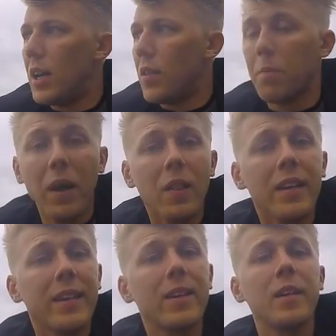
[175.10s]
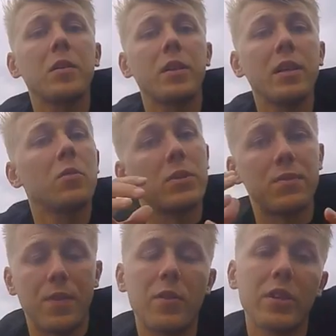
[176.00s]
The modeling gig was
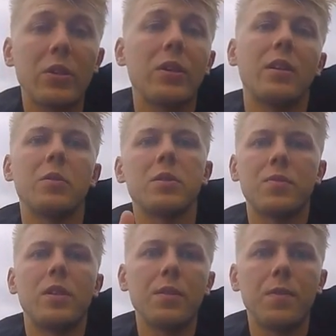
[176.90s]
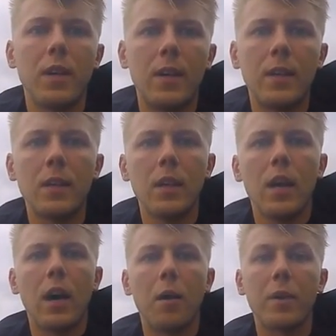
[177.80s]
very good and it was very fun.
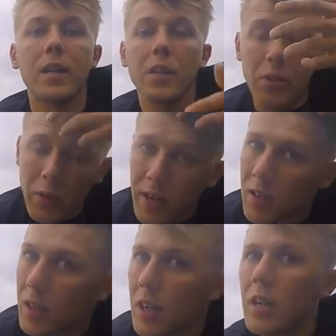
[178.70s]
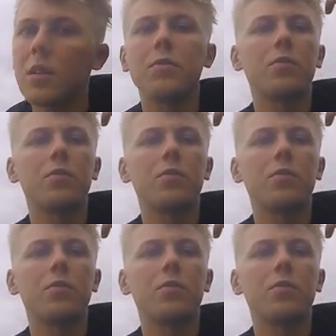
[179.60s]
Um, I got a new haircut.